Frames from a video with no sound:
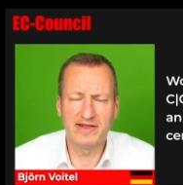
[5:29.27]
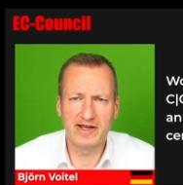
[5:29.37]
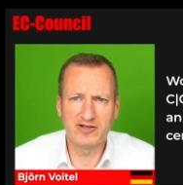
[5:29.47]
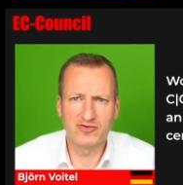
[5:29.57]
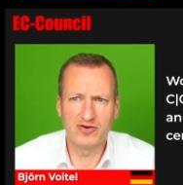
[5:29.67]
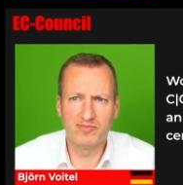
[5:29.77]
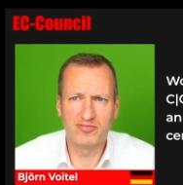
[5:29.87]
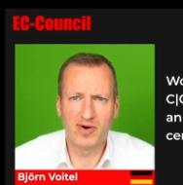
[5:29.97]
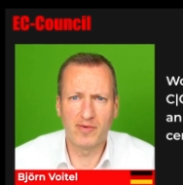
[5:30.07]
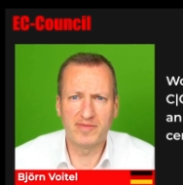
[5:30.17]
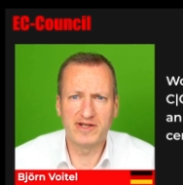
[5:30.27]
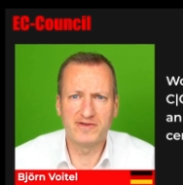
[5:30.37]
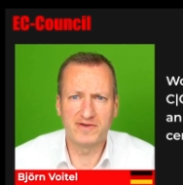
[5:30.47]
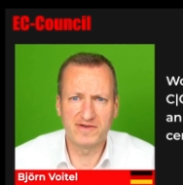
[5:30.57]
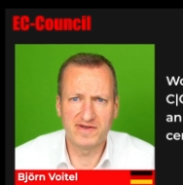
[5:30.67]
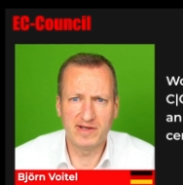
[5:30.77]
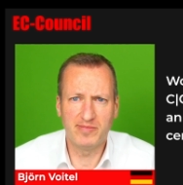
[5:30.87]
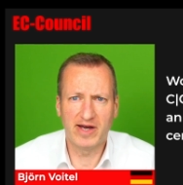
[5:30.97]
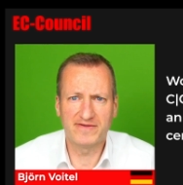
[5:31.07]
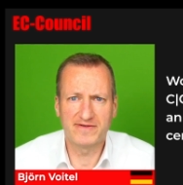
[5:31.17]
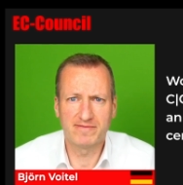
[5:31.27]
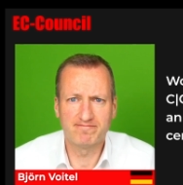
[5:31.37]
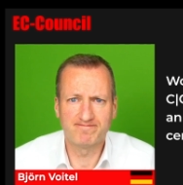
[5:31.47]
later on probably to the CPENT